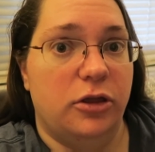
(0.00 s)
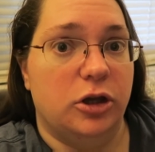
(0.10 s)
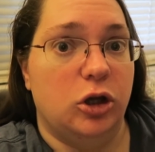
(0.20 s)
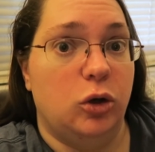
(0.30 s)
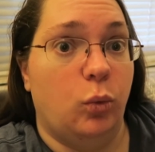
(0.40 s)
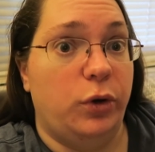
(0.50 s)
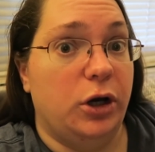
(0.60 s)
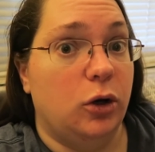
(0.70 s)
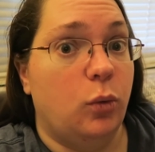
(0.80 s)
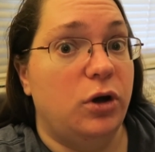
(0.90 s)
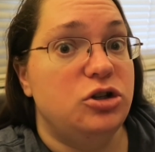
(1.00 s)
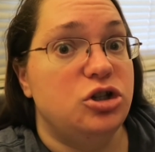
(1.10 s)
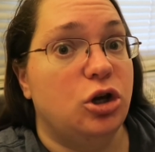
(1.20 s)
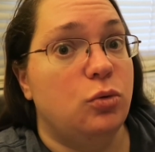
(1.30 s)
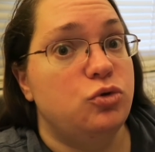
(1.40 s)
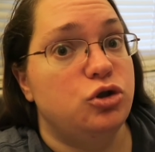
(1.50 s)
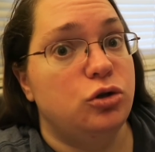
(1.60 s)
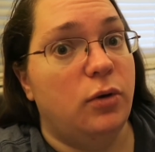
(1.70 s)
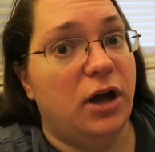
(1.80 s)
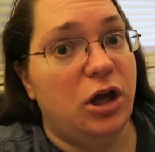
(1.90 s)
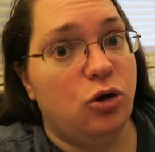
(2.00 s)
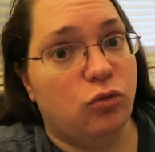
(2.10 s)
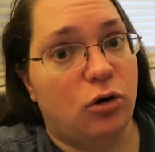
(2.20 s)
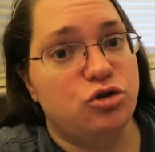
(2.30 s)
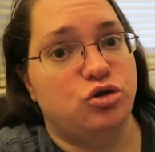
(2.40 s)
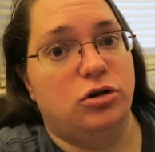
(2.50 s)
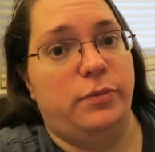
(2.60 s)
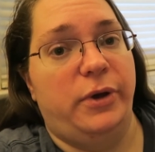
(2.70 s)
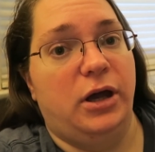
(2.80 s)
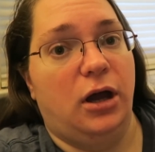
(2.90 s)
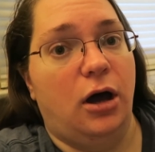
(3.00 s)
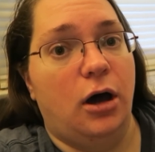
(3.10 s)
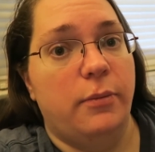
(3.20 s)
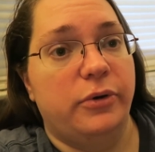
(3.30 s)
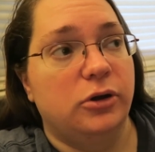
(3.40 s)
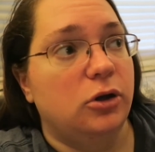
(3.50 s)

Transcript: then we are going to go do a grocery pickup.